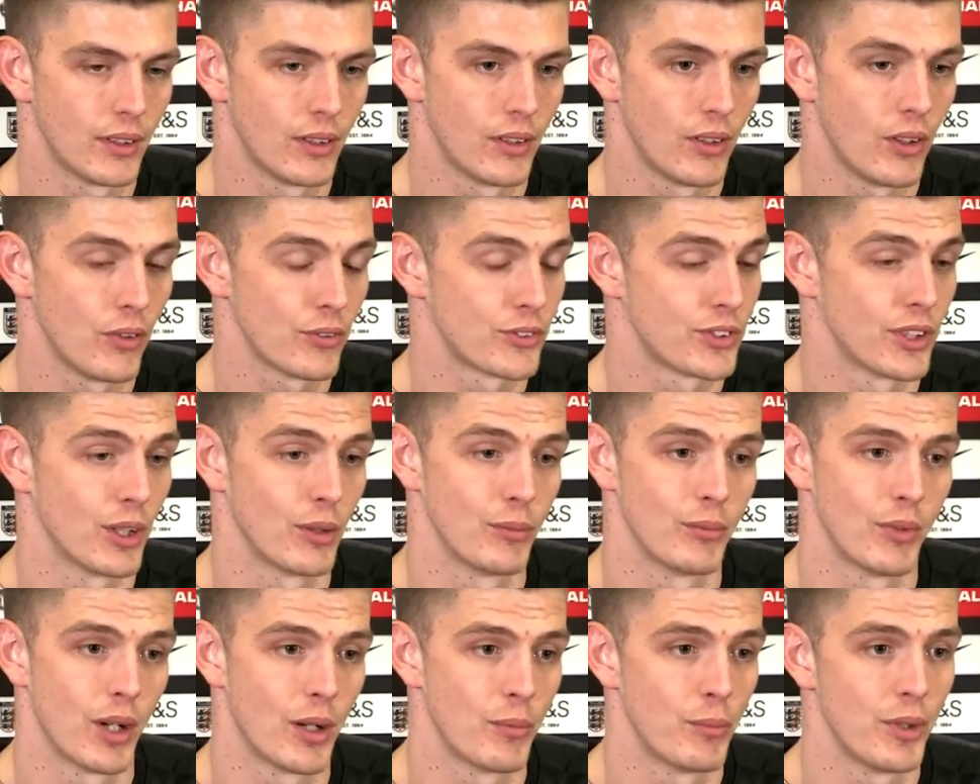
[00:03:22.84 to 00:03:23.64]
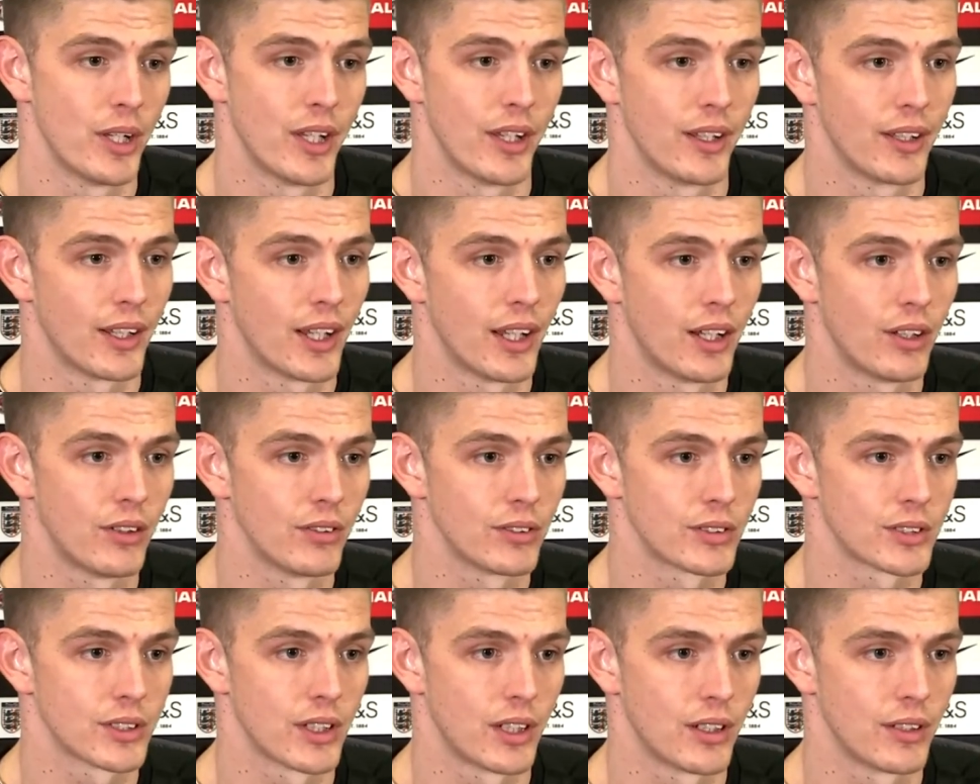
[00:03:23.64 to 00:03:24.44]
Obviously, I'm here now,
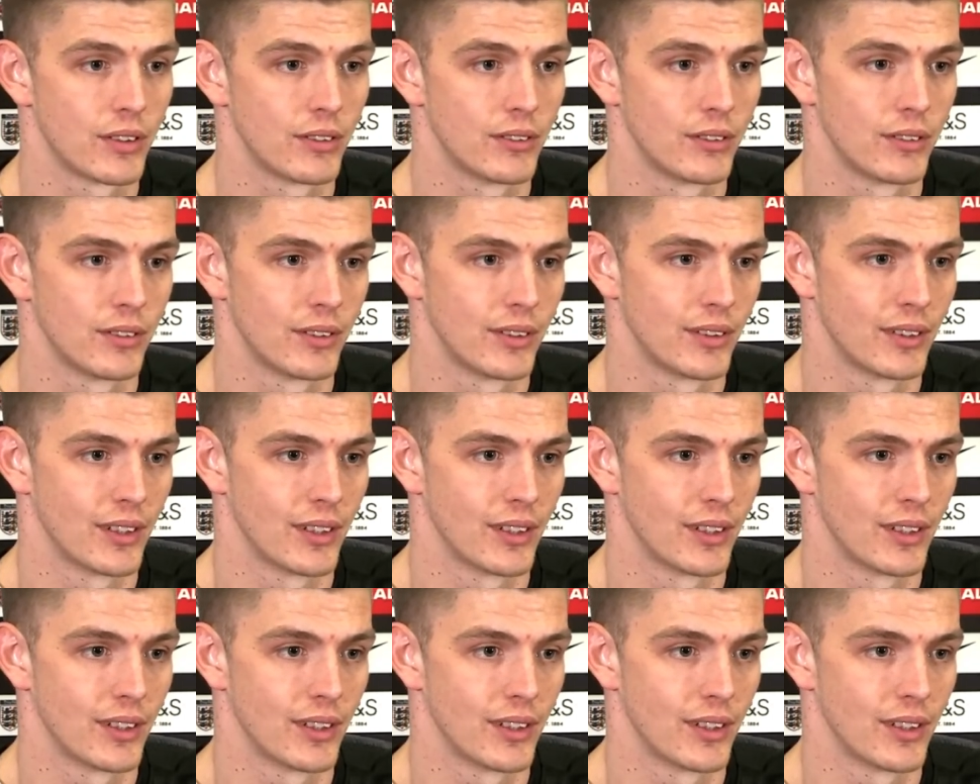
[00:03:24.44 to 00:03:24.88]
so.